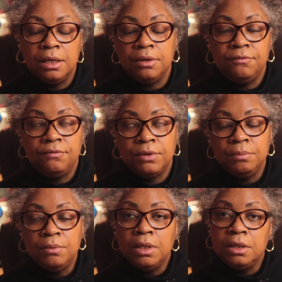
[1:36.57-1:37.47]
of
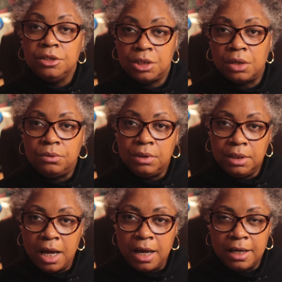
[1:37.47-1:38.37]
Jekyll
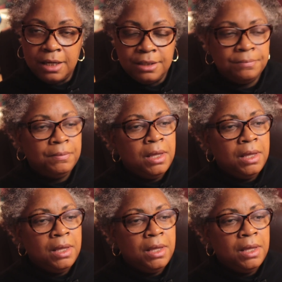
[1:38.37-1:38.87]
and Hyde,